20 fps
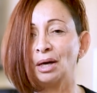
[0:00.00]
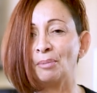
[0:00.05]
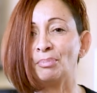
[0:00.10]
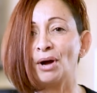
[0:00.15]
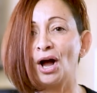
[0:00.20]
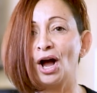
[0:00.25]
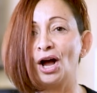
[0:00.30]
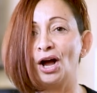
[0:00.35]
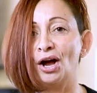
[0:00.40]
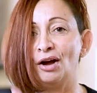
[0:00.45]

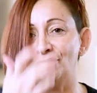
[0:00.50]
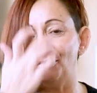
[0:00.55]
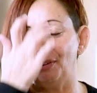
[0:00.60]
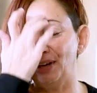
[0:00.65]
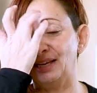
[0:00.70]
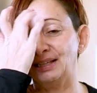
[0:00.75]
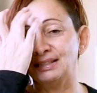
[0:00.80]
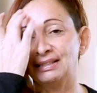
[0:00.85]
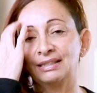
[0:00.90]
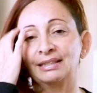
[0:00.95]

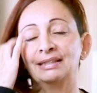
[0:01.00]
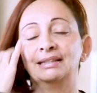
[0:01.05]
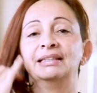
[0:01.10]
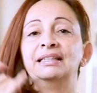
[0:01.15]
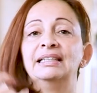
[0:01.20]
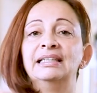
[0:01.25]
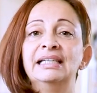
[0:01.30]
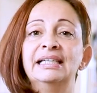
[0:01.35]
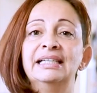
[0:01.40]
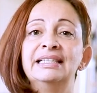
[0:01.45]
Perfect.
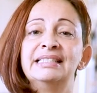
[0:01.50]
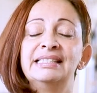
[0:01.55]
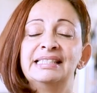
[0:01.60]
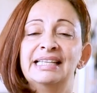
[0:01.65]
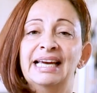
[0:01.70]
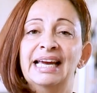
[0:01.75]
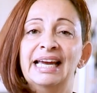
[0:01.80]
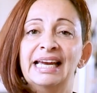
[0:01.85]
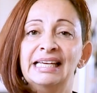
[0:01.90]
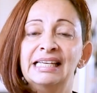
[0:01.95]

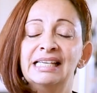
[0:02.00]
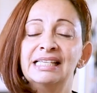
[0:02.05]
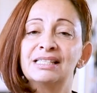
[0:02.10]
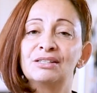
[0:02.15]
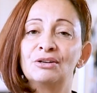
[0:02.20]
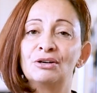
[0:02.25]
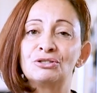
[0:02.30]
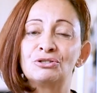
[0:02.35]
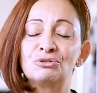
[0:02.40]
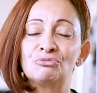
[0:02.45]
Tahini
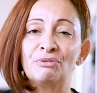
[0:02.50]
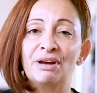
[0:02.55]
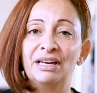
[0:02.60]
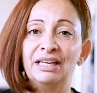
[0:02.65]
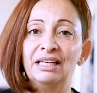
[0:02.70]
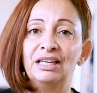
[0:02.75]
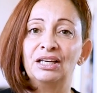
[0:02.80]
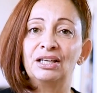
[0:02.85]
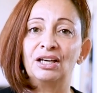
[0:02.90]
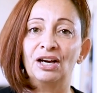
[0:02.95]
sauce
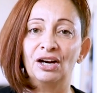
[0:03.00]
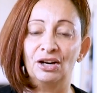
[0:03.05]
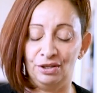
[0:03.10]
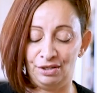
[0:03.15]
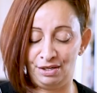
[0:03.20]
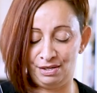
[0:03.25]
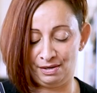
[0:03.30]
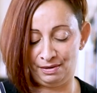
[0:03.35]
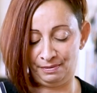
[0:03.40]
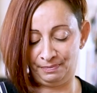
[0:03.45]
ready to
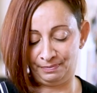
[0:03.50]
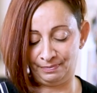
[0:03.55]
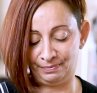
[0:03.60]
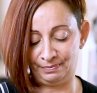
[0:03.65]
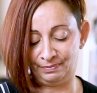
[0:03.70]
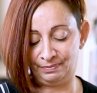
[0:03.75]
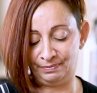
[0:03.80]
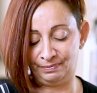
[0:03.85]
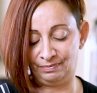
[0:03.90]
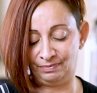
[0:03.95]
go.
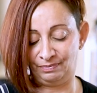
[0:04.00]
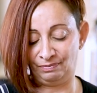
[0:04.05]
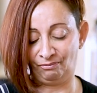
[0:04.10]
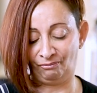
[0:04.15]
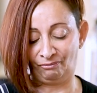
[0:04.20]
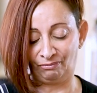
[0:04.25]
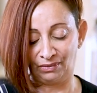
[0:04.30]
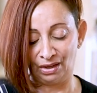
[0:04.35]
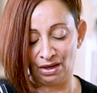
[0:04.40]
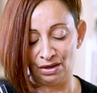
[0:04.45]

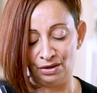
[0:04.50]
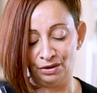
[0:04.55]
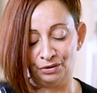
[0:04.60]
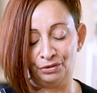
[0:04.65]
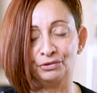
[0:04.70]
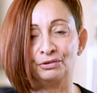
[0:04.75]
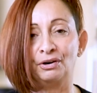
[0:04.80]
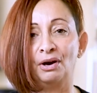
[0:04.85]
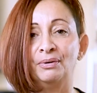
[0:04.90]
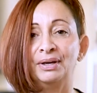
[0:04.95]

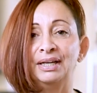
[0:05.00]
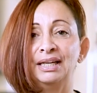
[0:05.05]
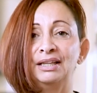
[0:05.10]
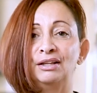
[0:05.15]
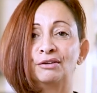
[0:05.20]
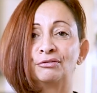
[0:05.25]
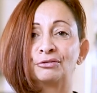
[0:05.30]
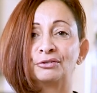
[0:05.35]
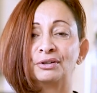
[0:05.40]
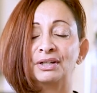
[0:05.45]
Throw it in
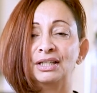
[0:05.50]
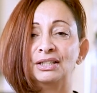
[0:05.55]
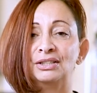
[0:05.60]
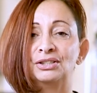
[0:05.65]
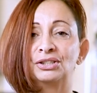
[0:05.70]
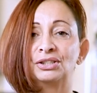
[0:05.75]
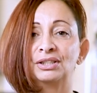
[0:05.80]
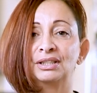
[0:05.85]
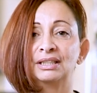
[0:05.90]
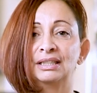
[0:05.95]
the
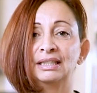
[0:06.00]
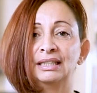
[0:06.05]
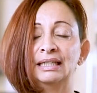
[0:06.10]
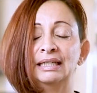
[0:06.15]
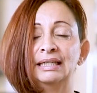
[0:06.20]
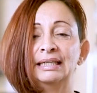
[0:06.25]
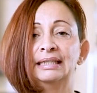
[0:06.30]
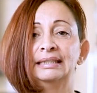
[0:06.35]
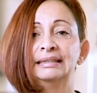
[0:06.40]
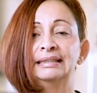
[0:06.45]
fridge.
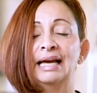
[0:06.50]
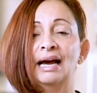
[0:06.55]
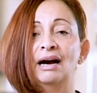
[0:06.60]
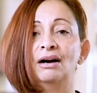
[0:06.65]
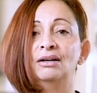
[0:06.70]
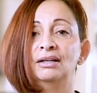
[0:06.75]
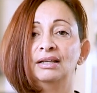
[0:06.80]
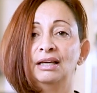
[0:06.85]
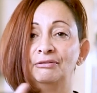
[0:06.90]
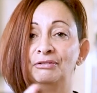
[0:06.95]
Now,
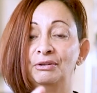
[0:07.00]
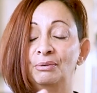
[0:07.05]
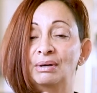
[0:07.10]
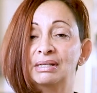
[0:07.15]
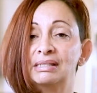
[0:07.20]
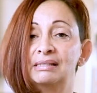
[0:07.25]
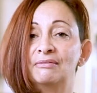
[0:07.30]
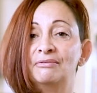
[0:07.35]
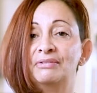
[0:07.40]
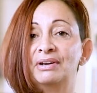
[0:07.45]
if you
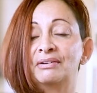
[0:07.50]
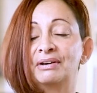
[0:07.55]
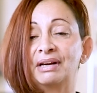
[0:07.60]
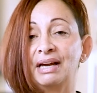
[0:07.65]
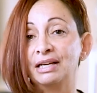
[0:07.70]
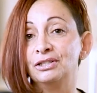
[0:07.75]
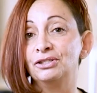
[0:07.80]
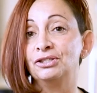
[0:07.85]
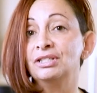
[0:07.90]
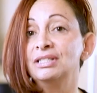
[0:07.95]
want some
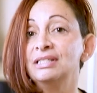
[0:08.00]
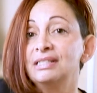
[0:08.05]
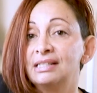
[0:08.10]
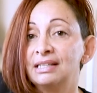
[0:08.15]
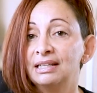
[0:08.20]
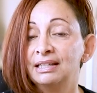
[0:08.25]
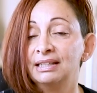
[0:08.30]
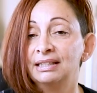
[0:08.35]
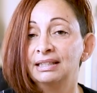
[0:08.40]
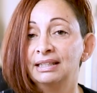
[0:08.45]
variations,
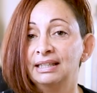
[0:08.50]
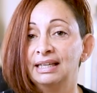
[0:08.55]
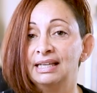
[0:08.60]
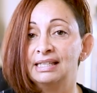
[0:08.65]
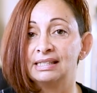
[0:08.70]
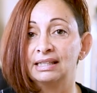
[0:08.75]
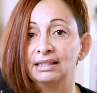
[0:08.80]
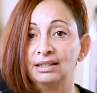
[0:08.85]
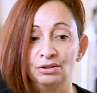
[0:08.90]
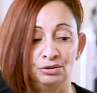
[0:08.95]

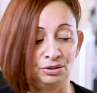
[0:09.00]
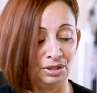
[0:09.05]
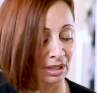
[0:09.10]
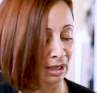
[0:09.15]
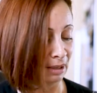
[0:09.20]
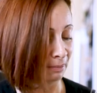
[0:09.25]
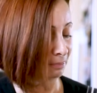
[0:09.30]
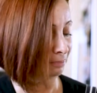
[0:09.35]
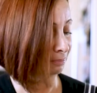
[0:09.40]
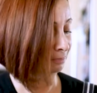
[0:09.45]
here's a little
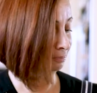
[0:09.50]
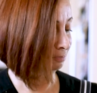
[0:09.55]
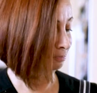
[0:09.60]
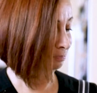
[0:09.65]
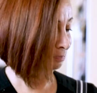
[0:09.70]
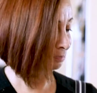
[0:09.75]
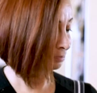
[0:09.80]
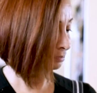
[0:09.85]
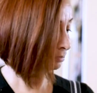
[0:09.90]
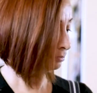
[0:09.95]
tip.
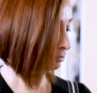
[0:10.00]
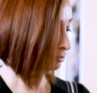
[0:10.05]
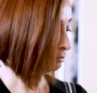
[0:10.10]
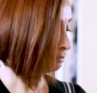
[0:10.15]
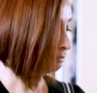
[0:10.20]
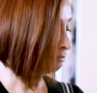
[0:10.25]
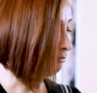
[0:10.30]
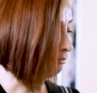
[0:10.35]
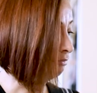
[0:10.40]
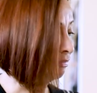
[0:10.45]

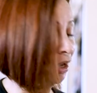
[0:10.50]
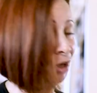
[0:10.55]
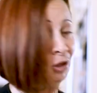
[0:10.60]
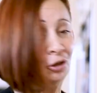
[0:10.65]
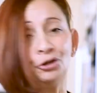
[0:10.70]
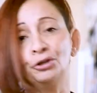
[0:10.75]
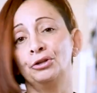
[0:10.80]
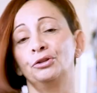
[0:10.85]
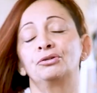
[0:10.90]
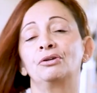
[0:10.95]

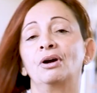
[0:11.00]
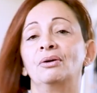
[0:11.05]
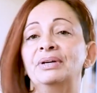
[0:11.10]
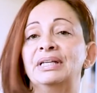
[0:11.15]
You could throw